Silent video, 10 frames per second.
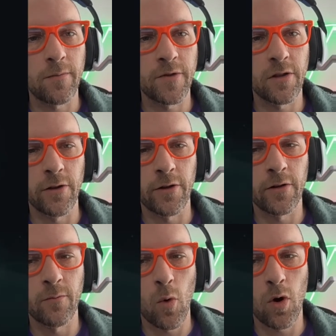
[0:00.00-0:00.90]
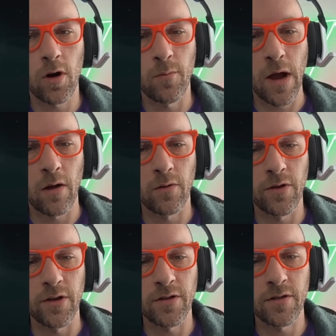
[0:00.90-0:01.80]
to learn more about
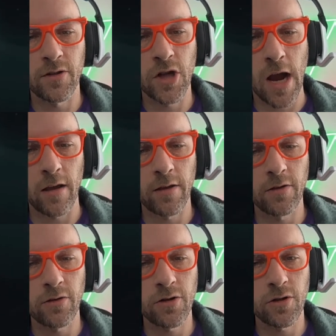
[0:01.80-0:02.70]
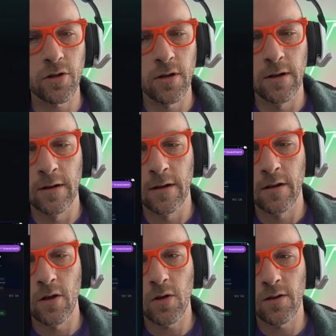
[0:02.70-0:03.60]
this challenge.
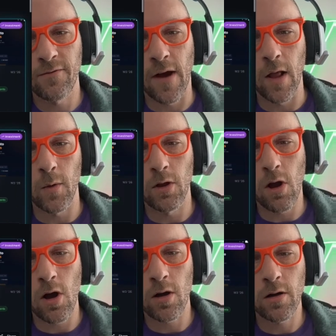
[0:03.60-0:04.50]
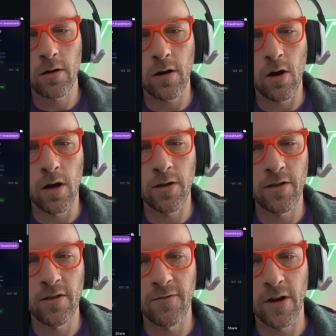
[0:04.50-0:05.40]
You can follow along on
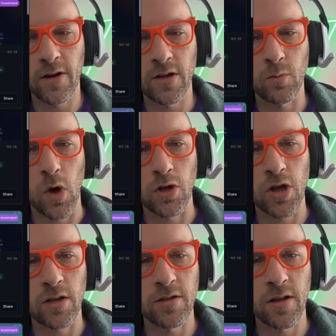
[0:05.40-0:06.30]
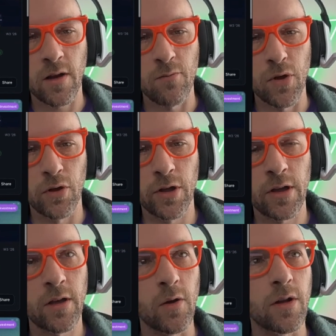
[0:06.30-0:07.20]
the various projects that I'm building.
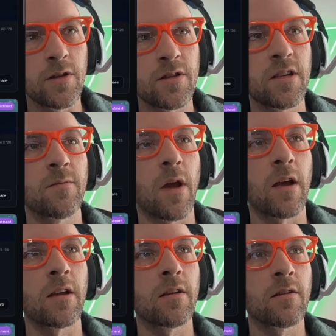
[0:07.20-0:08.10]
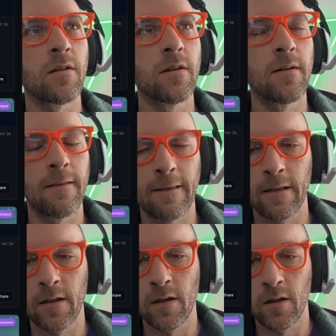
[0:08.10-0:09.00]
You can see my
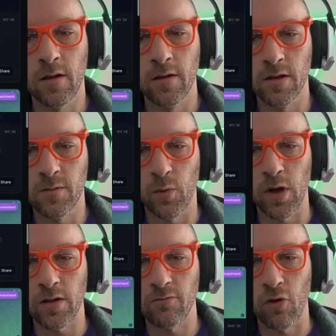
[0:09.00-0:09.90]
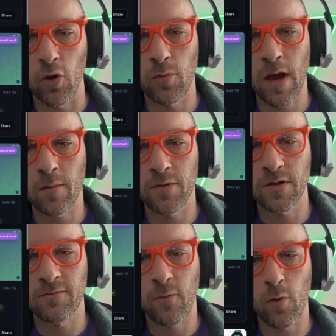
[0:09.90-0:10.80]
sprint roadmaps
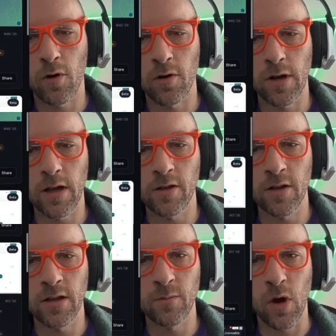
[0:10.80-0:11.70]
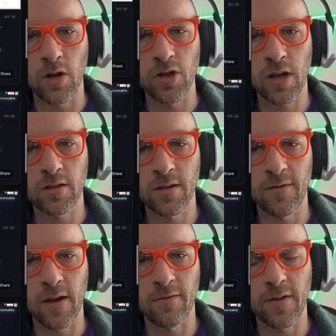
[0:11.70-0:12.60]
for each of these projects if
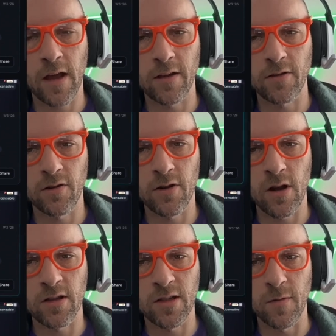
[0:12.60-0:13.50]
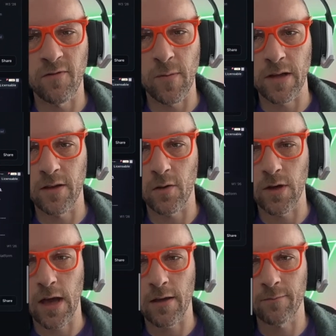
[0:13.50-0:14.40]
I've got it turned on. Some of them I don't
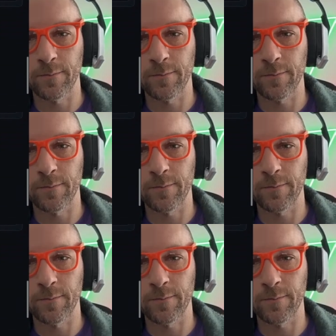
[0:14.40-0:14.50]
yet.